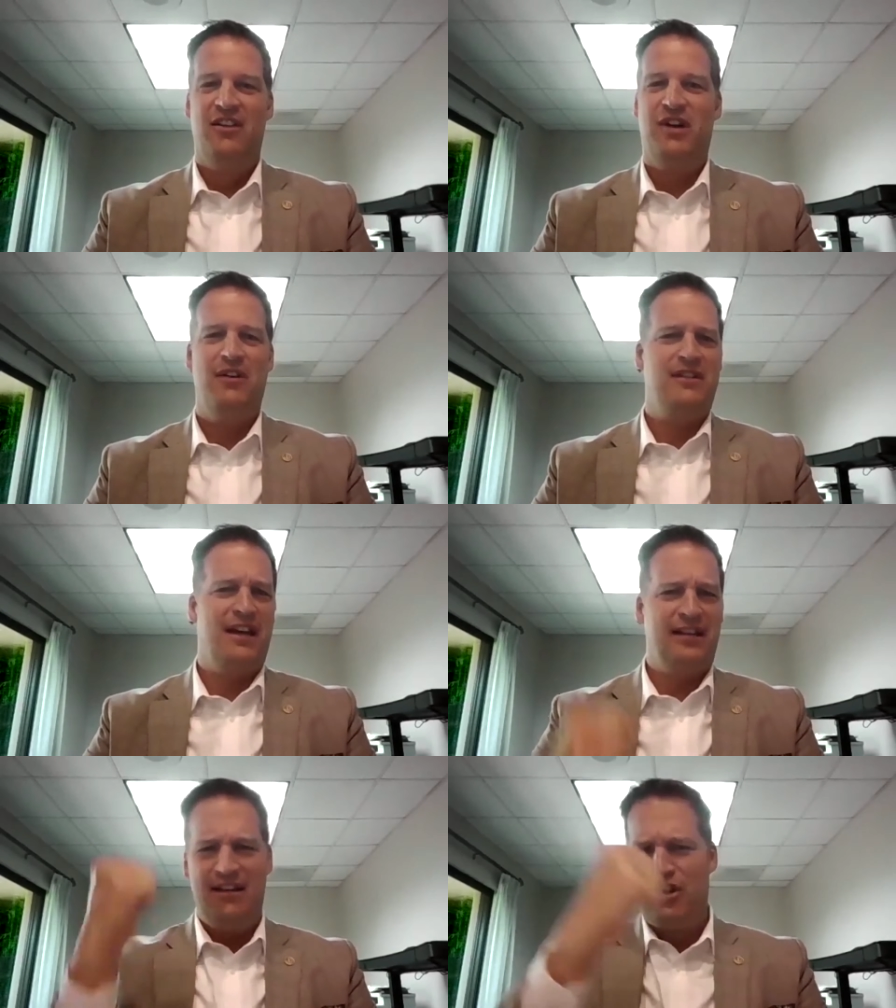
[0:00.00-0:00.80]
So I was
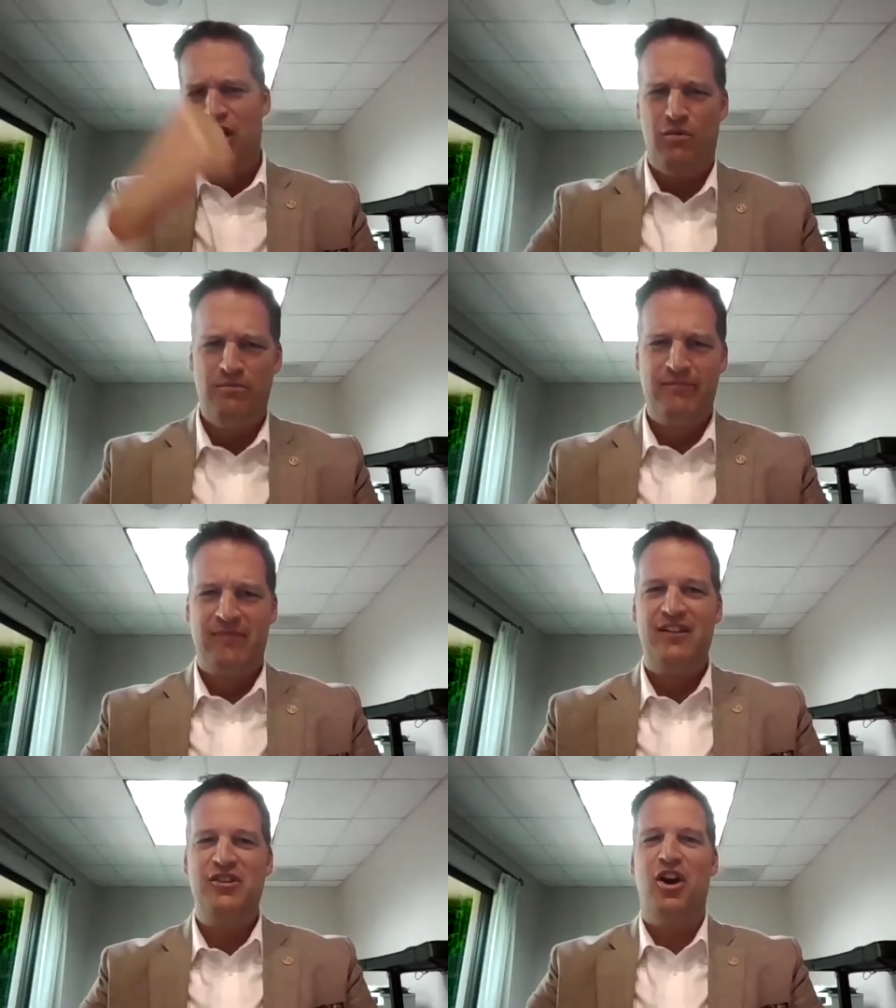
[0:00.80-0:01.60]
like, let's go.
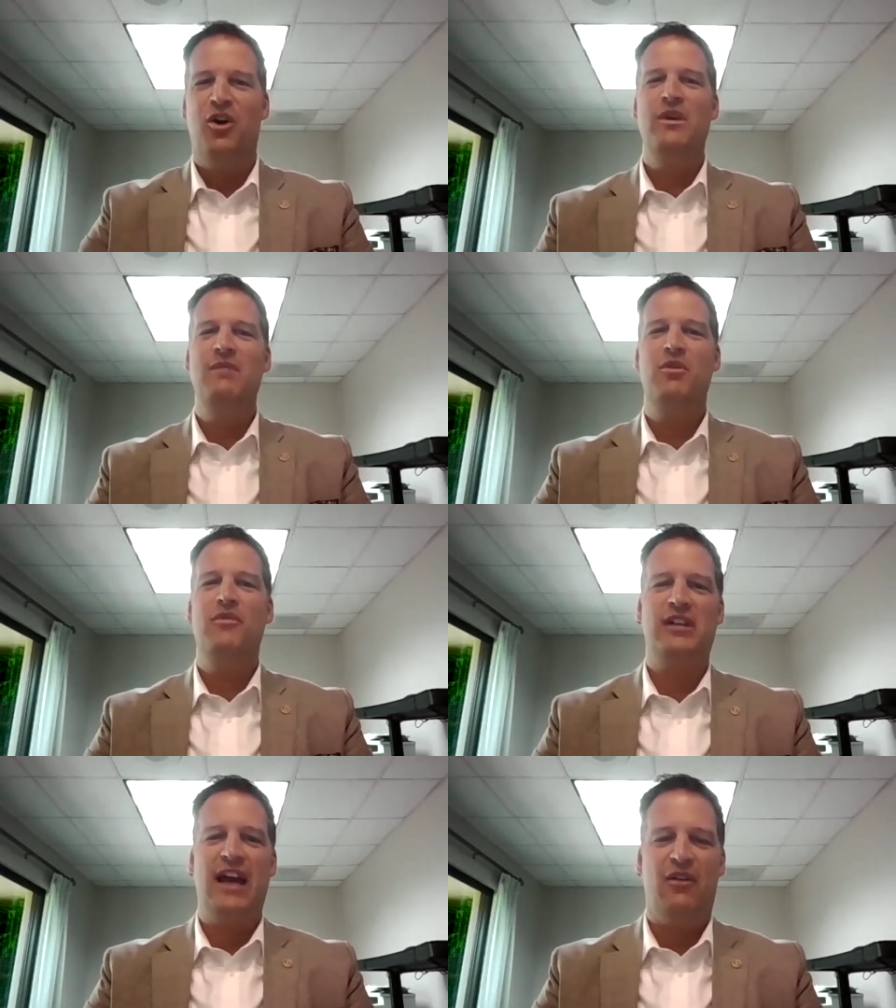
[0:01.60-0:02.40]
So we
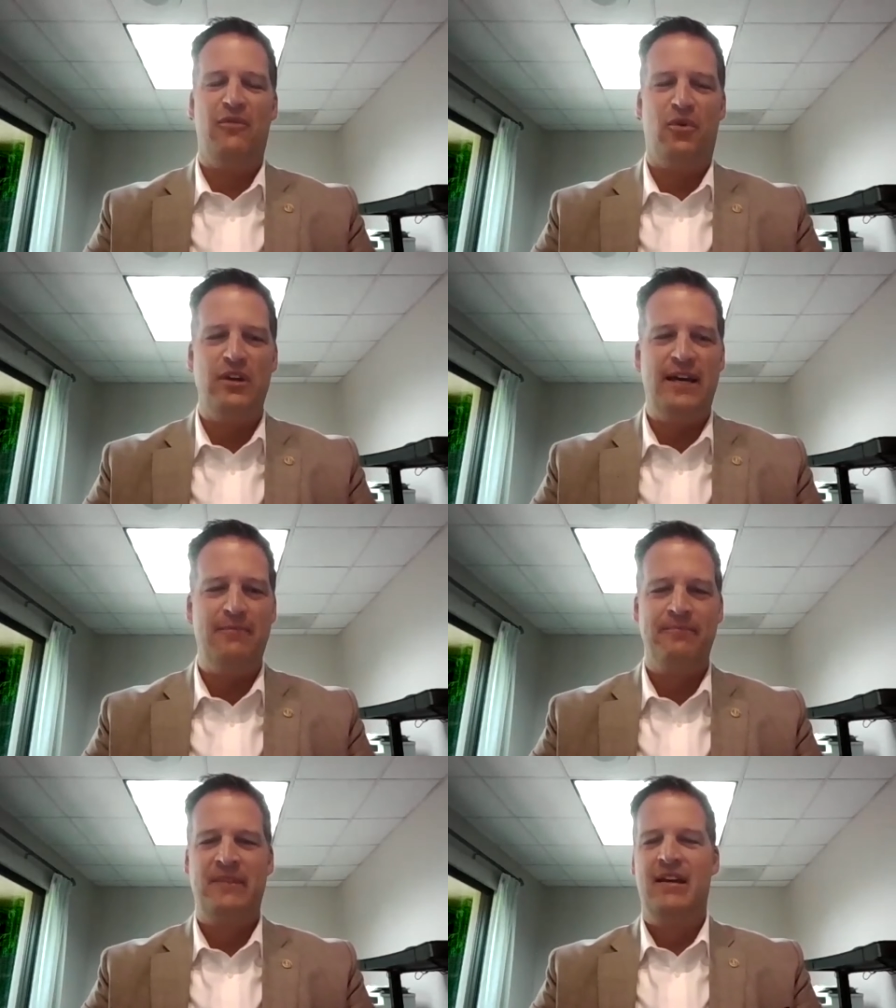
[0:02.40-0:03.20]
moved to
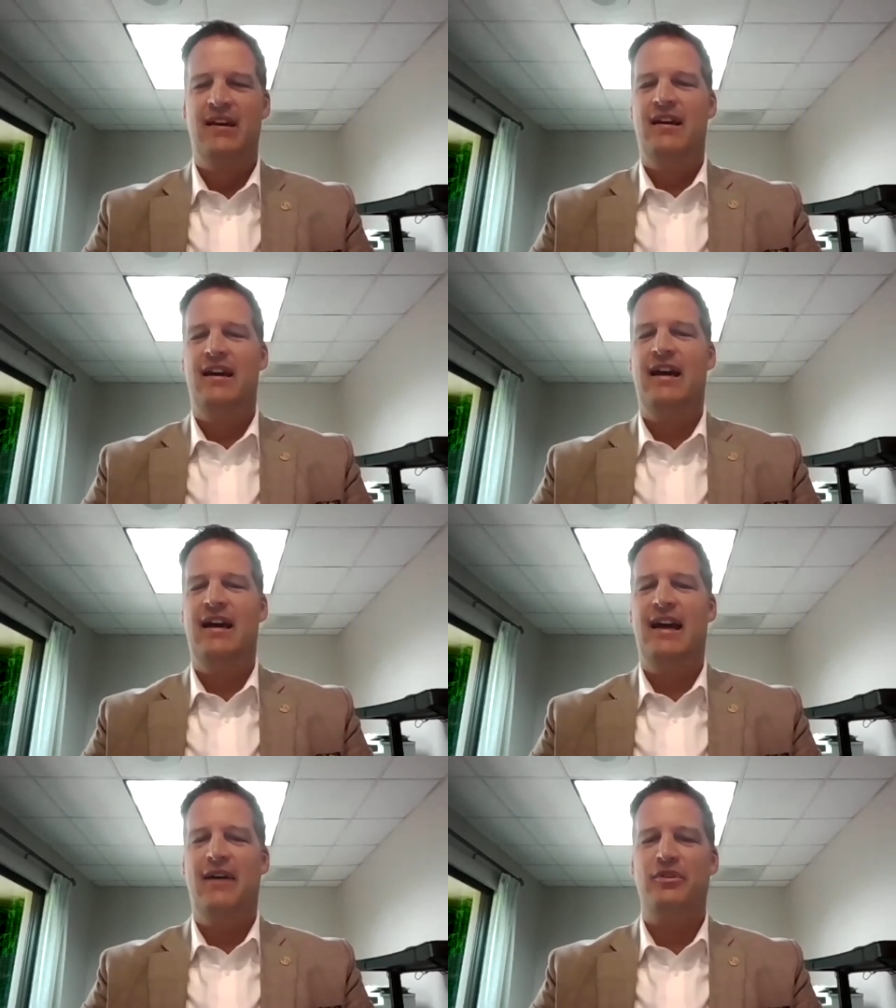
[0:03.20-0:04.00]
California.
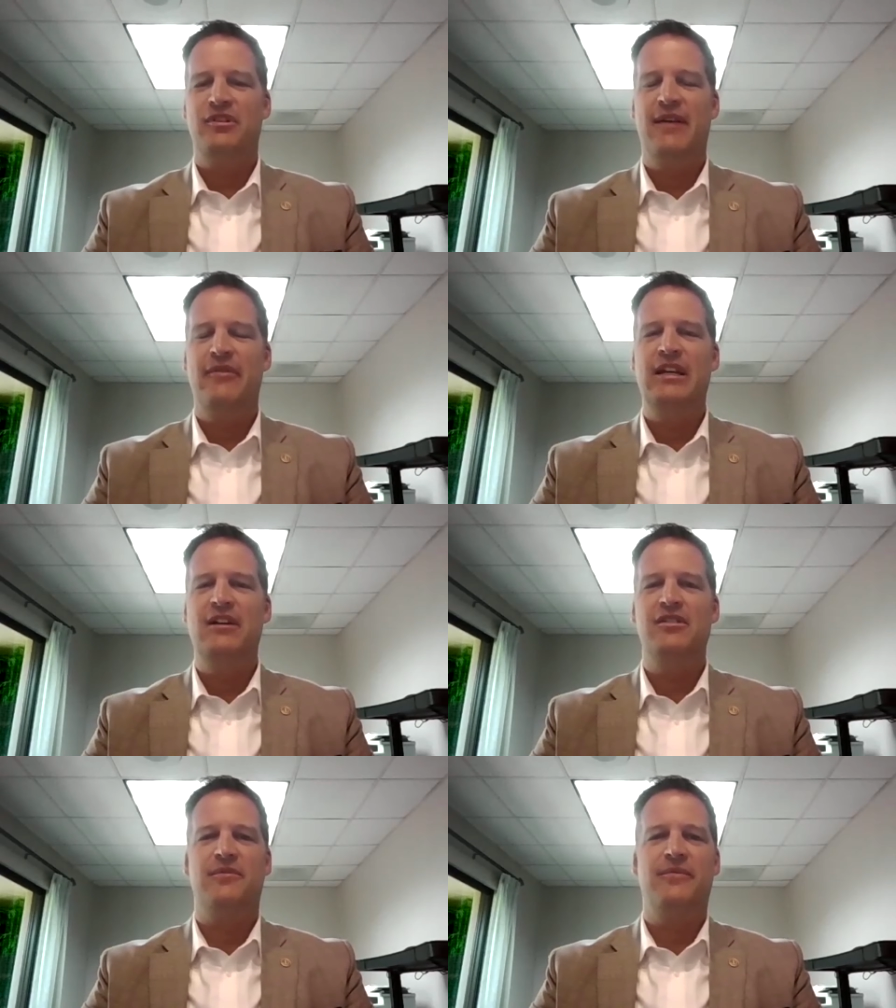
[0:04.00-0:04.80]
Uh, after seven
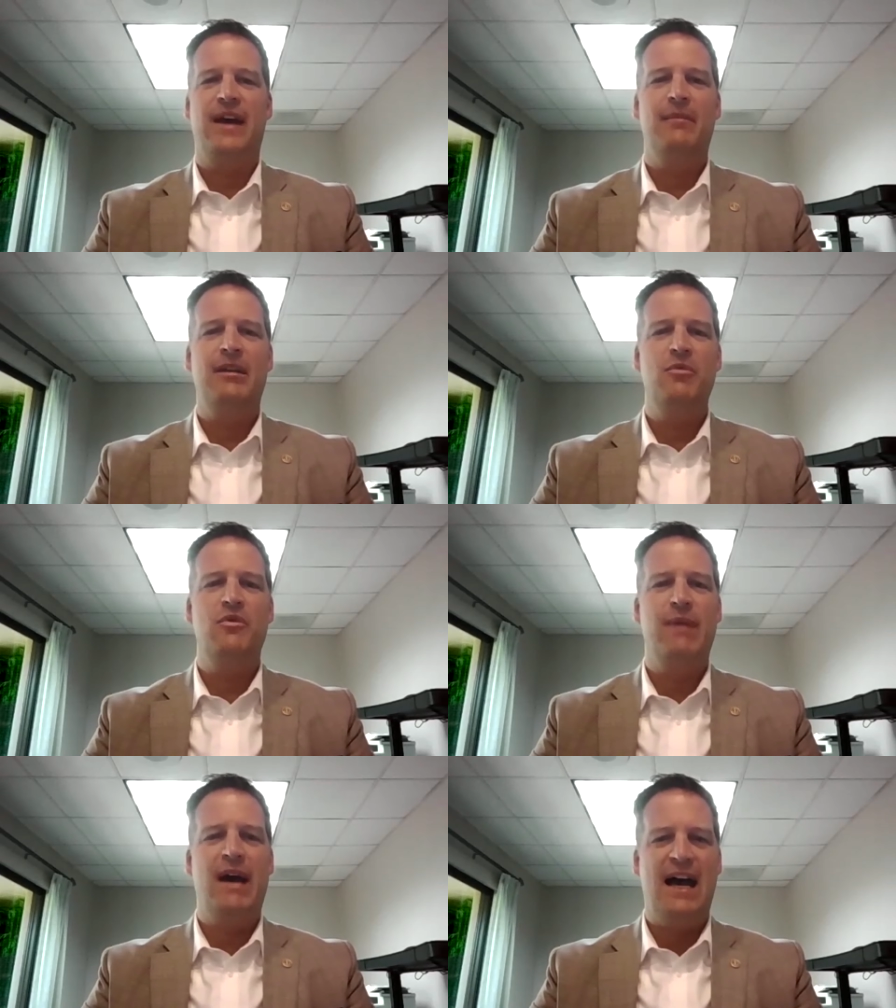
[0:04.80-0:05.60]
years, the family
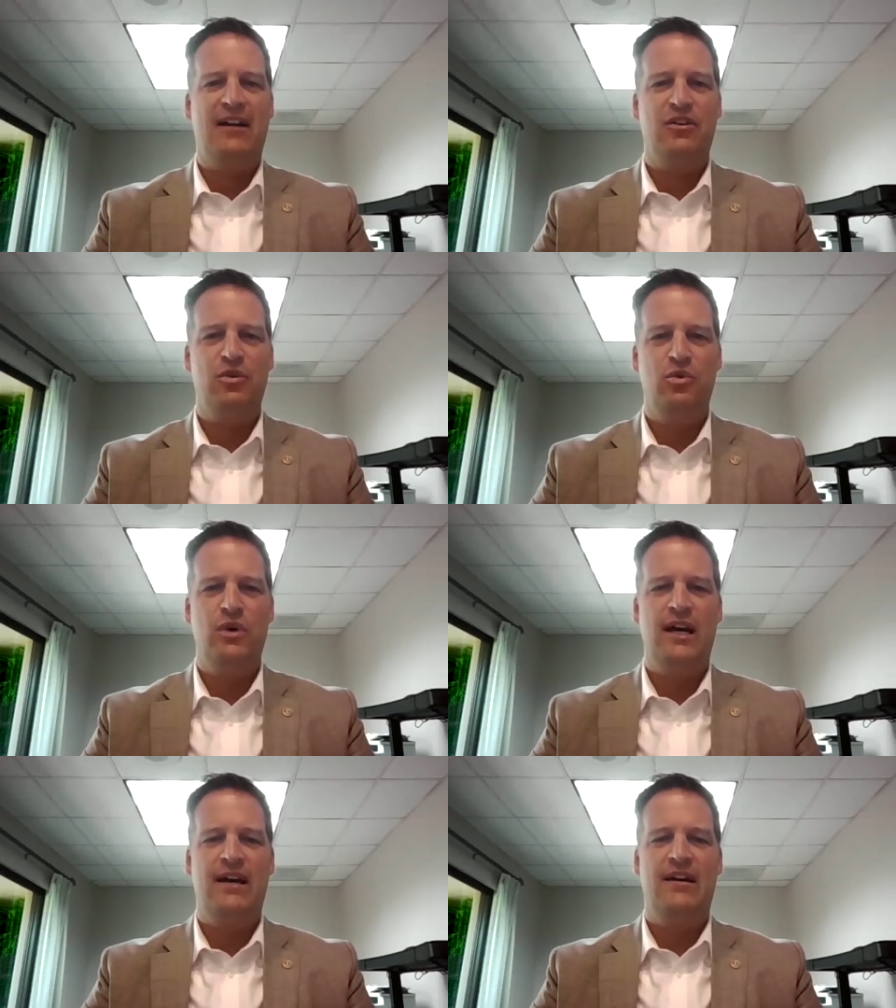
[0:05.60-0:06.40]
moved back
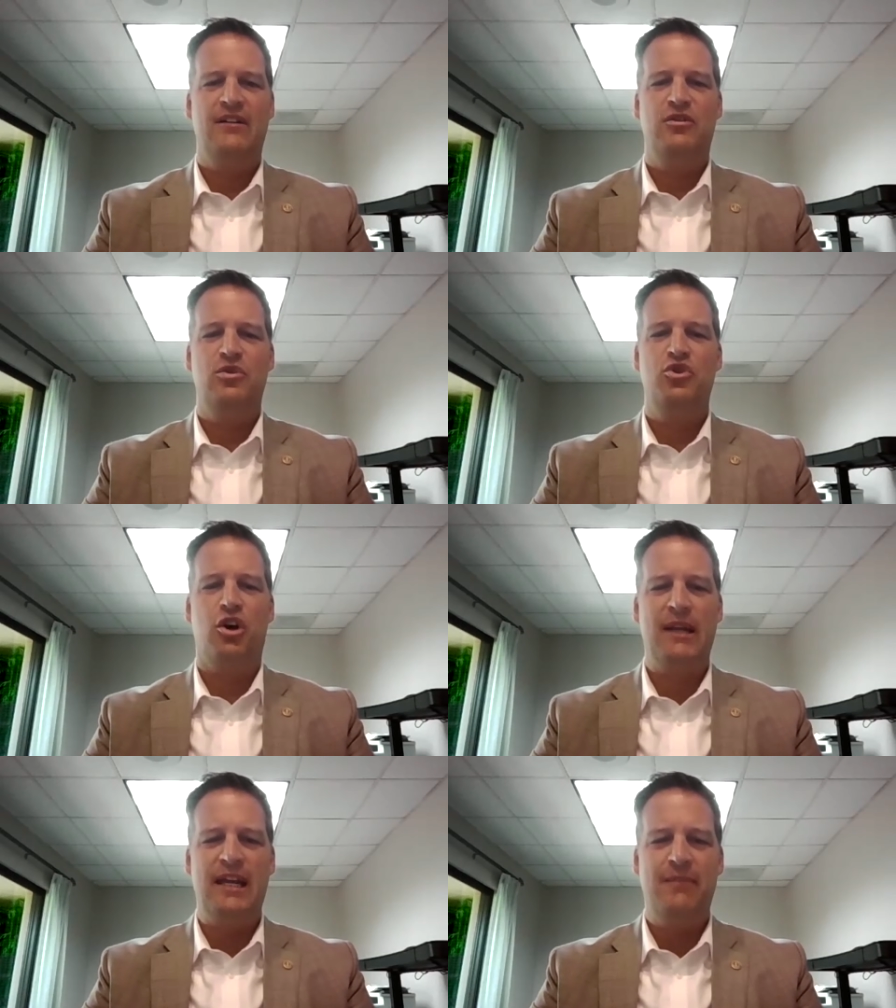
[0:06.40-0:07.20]
to, uh, to
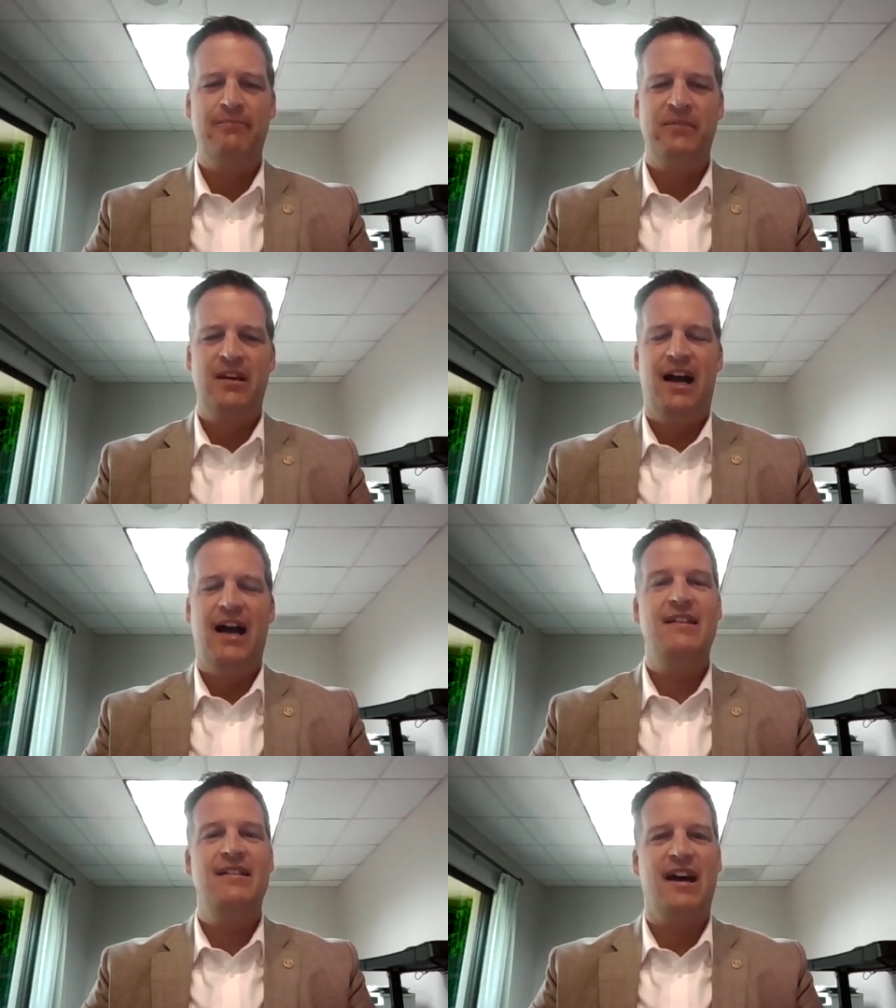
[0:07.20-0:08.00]
Germany.
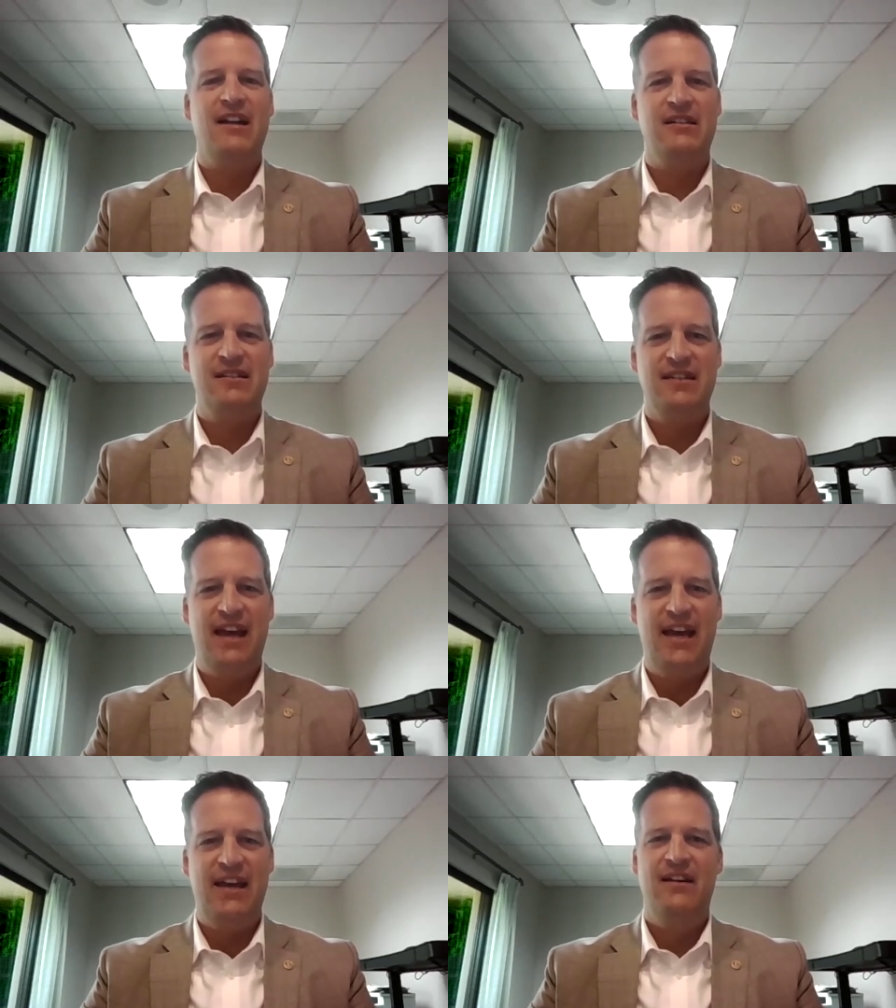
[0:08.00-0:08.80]
I decided to
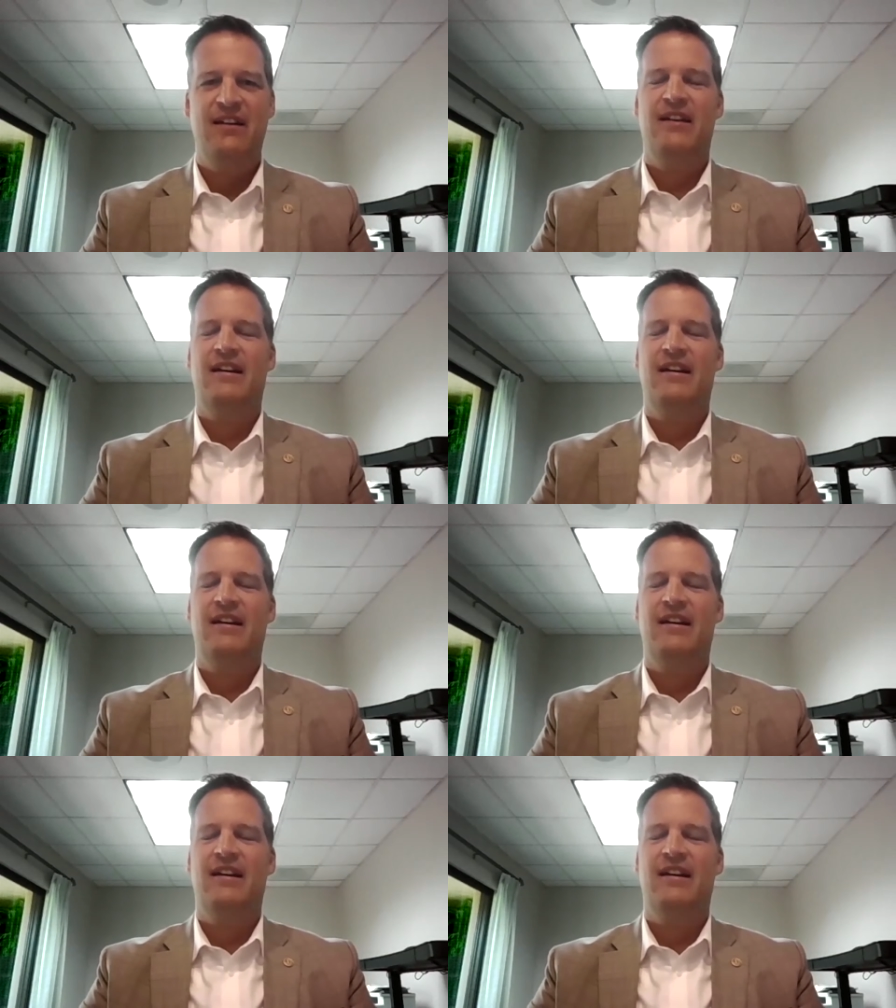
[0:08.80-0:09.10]
stay.